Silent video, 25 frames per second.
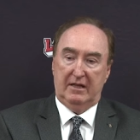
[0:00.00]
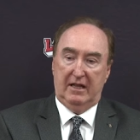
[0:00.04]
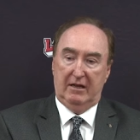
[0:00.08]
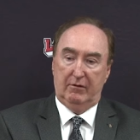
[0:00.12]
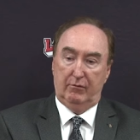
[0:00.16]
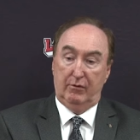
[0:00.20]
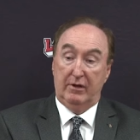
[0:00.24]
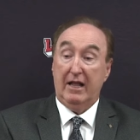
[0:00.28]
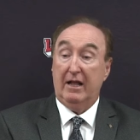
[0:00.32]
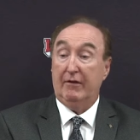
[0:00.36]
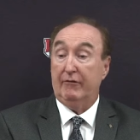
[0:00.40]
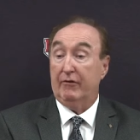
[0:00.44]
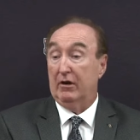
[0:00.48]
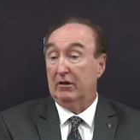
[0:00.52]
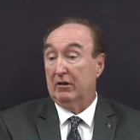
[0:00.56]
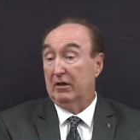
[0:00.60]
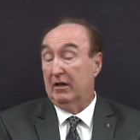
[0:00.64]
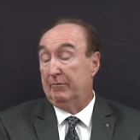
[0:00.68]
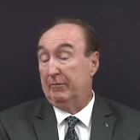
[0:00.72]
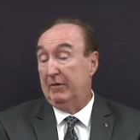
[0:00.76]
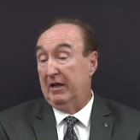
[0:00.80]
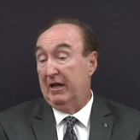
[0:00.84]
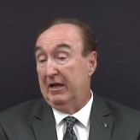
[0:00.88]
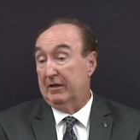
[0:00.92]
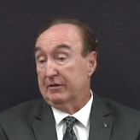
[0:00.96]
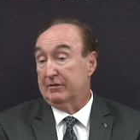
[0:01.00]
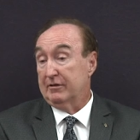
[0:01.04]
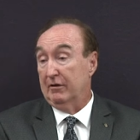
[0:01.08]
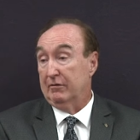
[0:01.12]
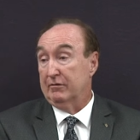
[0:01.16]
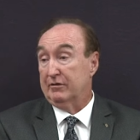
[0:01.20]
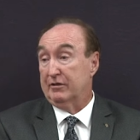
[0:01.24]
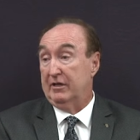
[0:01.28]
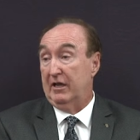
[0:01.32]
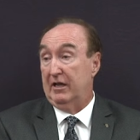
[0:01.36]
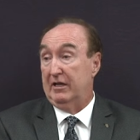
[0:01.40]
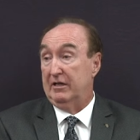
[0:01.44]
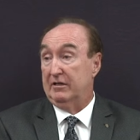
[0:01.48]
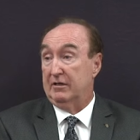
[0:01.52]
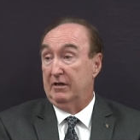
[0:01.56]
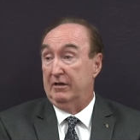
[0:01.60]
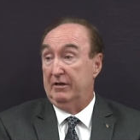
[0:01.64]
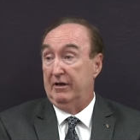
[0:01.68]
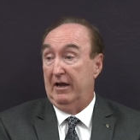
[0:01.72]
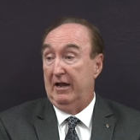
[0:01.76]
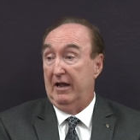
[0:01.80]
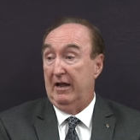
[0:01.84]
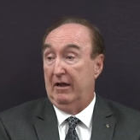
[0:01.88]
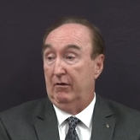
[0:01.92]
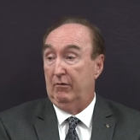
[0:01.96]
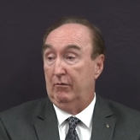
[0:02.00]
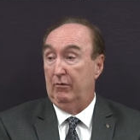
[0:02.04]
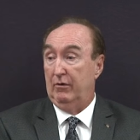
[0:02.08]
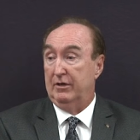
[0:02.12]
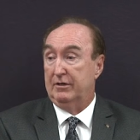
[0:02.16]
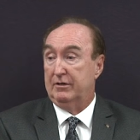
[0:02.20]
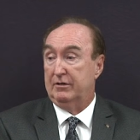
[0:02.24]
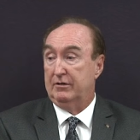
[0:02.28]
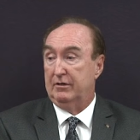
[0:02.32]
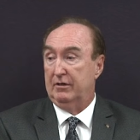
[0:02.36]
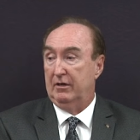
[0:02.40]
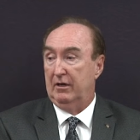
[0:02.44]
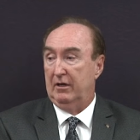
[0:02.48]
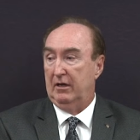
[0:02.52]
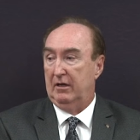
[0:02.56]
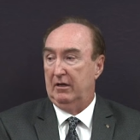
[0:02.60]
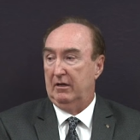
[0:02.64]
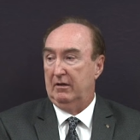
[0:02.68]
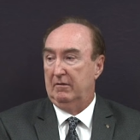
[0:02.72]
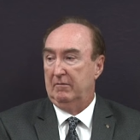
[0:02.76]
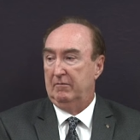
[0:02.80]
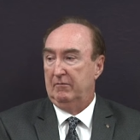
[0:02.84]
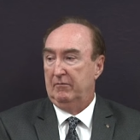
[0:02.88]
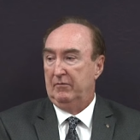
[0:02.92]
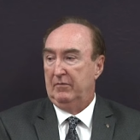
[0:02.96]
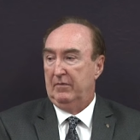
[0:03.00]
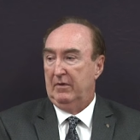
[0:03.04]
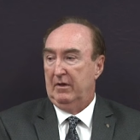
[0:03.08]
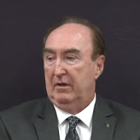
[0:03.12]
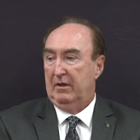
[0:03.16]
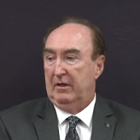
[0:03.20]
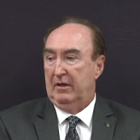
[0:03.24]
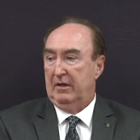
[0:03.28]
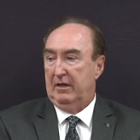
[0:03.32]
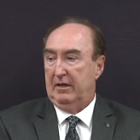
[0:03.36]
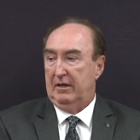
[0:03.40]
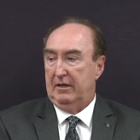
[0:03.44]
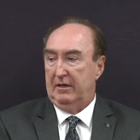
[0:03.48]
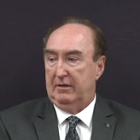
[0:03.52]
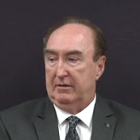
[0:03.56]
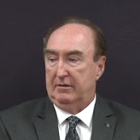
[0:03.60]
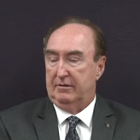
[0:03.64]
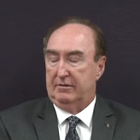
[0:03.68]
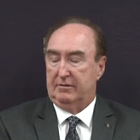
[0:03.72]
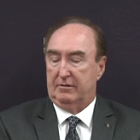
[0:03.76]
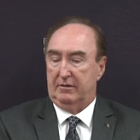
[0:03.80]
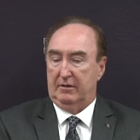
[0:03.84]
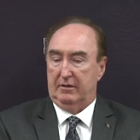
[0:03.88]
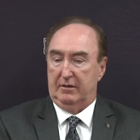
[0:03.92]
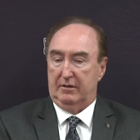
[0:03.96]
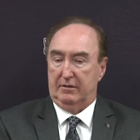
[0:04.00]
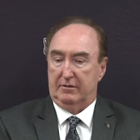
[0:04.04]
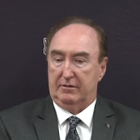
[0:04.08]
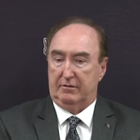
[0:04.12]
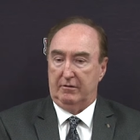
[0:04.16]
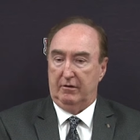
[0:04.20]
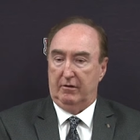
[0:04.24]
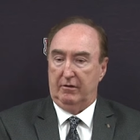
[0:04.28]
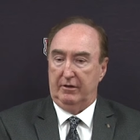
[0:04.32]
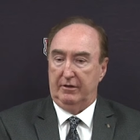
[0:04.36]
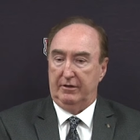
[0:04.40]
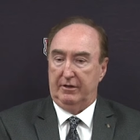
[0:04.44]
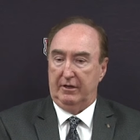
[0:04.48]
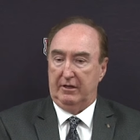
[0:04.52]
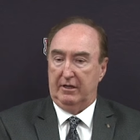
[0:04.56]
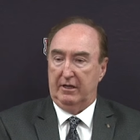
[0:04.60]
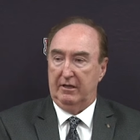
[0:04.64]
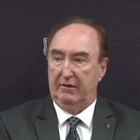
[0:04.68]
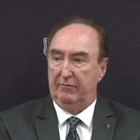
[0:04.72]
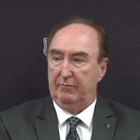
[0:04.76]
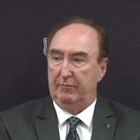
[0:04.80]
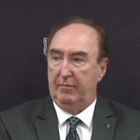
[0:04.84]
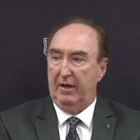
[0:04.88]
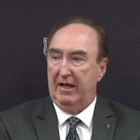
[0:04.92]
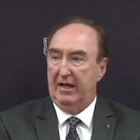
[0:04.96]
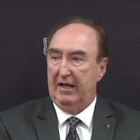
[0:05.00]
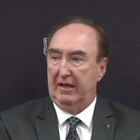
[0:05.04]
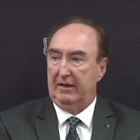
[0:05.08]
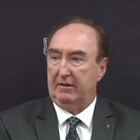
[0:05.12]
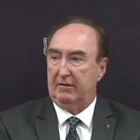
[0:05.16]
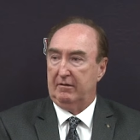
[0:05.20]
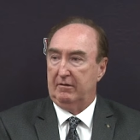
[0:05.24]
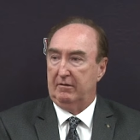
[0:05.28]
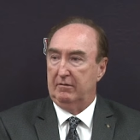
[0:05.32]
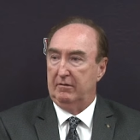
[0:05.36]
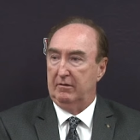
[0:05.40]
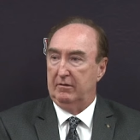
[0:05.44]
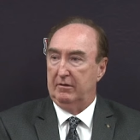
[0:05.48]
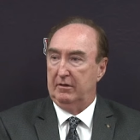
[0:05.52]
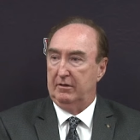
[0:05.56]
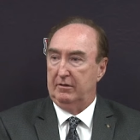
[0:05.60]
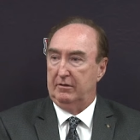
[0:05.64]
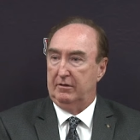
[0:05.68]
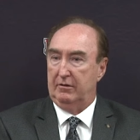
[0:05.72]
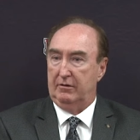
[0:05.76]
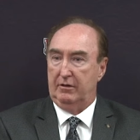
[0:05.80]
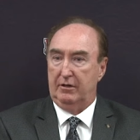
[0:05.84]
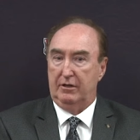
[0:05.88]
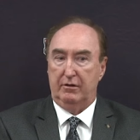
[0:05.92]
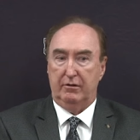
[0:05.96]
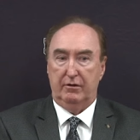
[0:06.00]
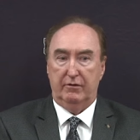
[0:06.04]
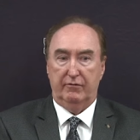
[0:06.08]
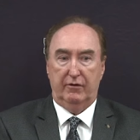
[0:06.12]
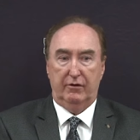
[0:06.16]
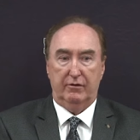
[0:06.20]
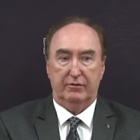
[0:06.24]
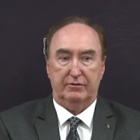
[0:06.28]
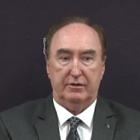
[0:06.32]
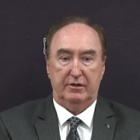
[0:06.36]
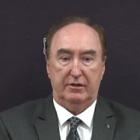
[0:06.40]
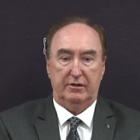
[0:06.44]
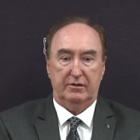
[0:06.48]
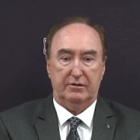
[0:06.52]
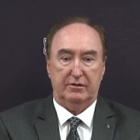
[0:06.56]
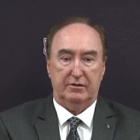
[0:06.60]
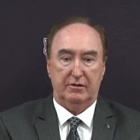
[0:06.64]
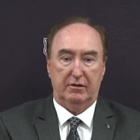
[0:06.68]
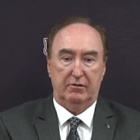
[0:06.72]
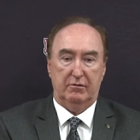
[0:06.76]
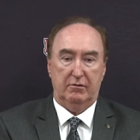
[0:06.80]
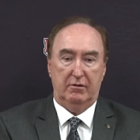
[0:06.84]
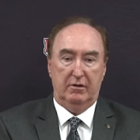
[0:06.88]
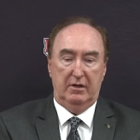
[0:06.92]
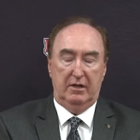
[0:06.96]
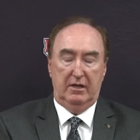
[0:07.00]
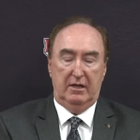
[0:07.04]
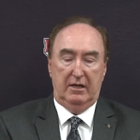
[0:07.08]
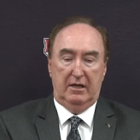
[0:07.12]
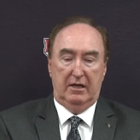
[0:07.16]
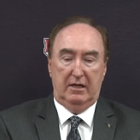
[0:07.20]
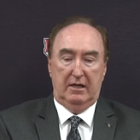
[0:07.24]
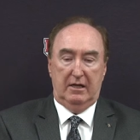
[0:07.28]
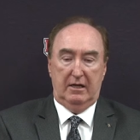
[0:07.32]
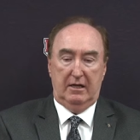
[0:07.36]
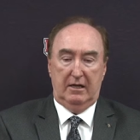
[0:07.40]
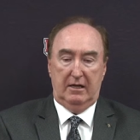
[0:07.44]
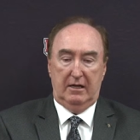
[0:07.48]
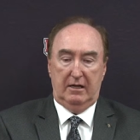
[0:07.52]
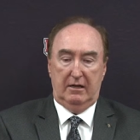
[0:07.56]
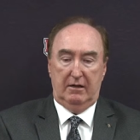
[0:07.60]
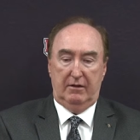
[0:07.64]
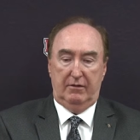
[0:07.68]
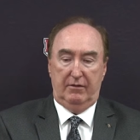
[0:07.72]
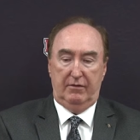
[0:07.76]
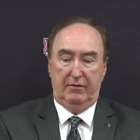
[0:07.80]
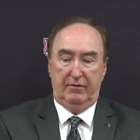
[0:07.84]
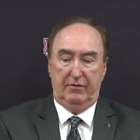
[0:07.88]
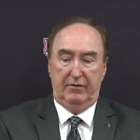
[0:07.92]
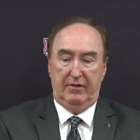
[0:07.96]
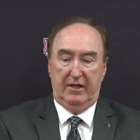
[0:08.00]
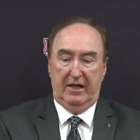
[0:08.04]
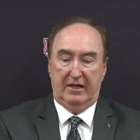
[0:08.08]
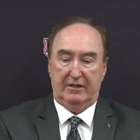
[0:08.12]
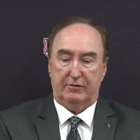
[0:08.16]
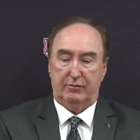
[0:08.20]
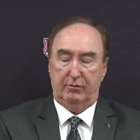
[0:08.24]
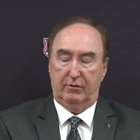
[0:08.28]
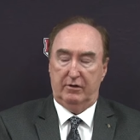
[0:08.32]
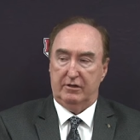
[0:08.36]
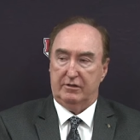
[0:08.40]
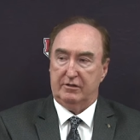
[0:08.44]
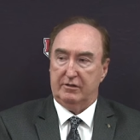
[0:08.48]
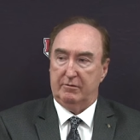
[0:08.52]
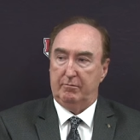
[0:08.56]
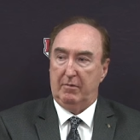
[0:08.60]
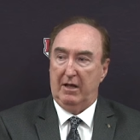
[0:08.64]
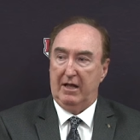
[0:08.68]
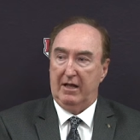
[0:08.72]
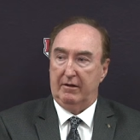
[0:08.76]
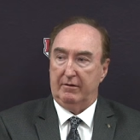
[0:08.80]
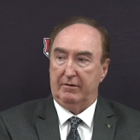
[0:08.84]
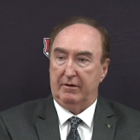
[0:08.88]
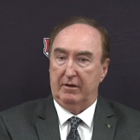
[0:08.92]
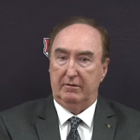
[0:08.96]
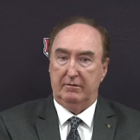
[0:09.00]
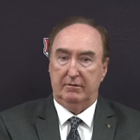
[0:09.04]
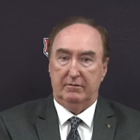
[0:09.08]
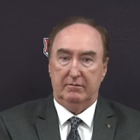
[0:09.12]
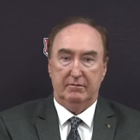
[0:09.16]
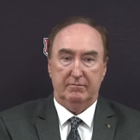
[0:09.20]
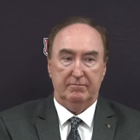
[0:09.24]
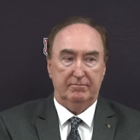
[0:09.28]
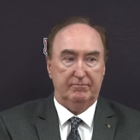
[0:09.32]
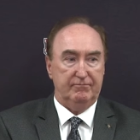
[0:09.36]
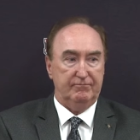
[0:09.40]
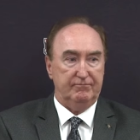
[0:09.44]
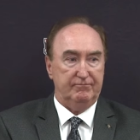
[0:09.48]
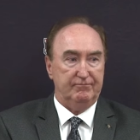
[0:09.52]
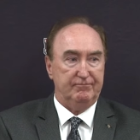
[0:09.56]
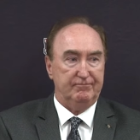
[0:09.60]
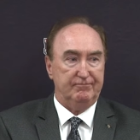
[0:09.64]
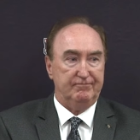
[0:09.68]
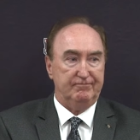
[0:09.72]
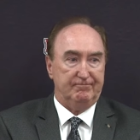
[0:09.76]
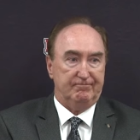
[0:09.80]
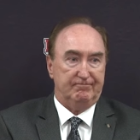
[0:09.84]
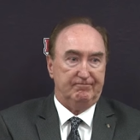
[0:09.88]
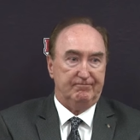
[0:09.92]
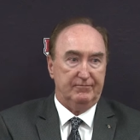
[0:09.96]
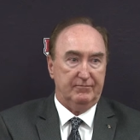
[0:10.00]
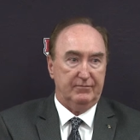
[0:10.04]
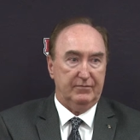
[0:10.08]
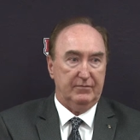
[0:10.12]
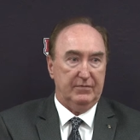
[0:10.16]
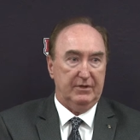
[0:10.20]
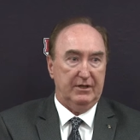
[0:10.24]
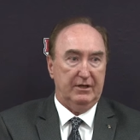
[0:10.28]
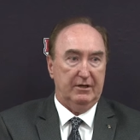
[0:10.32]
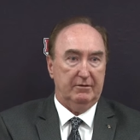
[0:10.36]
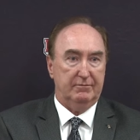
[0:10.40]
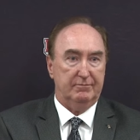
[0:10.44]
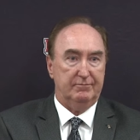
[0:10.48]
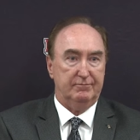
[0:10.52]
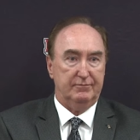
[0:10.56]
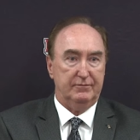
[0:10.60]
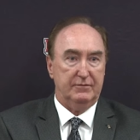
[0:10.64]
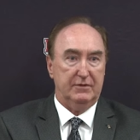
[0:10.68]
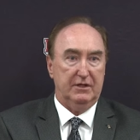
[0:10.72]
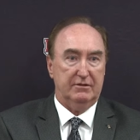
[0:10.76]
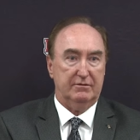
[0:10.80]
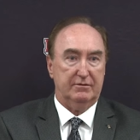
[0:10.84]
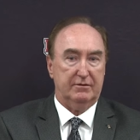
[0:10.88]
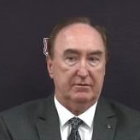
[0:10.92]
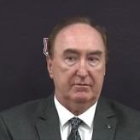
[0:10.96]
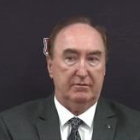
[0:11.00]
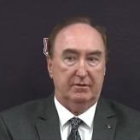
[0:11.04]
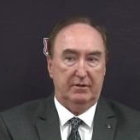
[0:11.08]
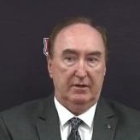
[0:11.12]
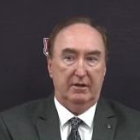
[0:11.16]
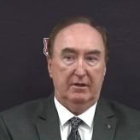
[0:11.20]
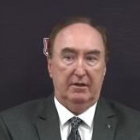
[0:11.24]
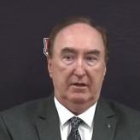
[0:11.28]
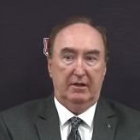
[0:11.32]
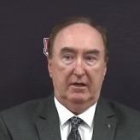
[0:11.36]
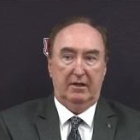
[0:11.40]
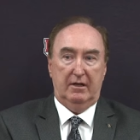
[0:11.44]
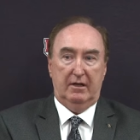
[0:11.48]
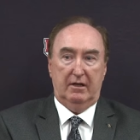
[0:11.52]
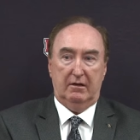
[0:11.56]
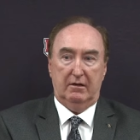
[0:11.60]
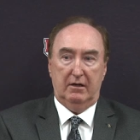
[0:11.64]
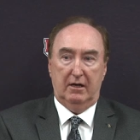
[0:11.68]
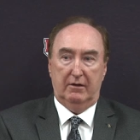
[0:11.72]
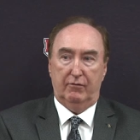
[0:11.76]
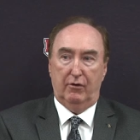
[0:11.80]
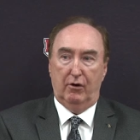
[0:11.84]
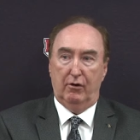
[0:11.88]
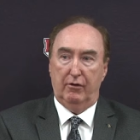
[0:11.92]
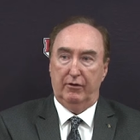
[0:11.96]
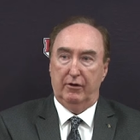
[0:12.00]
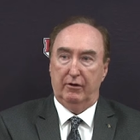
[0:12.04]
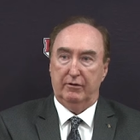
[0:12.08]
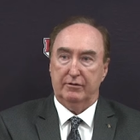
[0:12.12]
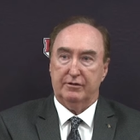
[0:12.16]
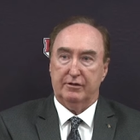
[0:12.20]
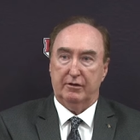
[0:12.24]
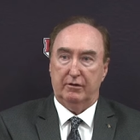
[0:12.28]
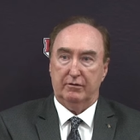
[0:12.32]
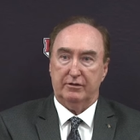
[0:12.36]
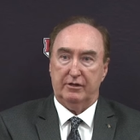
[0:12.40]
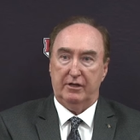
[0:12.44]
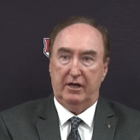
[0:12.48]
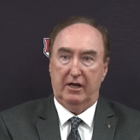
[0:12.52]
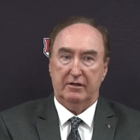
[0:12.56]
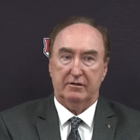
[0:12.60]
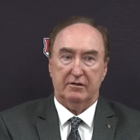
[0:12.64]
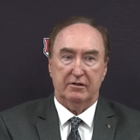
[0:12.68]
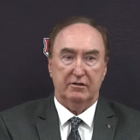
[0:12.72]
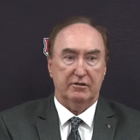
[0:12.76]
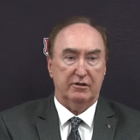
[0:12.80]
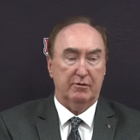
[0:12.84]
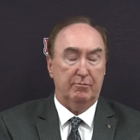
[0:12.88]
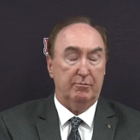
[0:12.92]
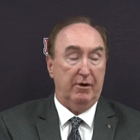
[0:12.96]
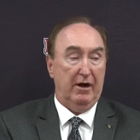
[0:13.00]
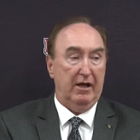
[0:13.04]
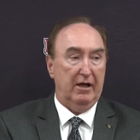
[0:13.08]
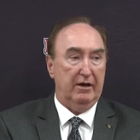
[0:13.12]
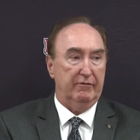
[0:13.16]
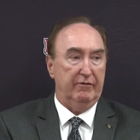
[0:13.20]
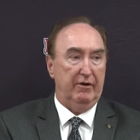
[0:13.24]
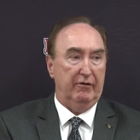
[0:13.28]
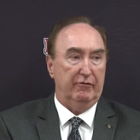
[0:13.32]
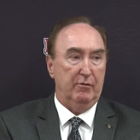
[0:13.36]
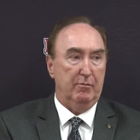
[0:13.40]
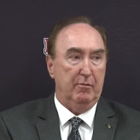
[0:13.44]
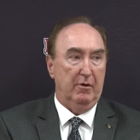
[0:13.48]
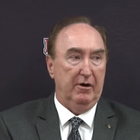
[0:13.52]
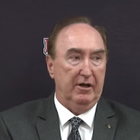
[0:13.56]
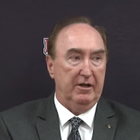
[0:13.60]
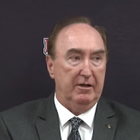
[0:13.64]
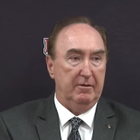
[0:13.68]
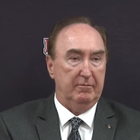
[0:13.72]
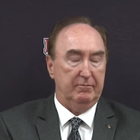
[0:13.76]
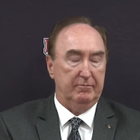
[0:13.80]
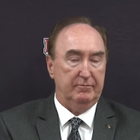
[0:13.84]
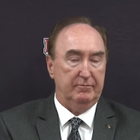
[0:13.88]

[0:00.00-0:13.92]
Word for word: and we have an alumni association now, which uh, is uh, starting to give back uh, to the university. So uh, that's what it's about. And you know, just love all those associations. I'm proud of everybody.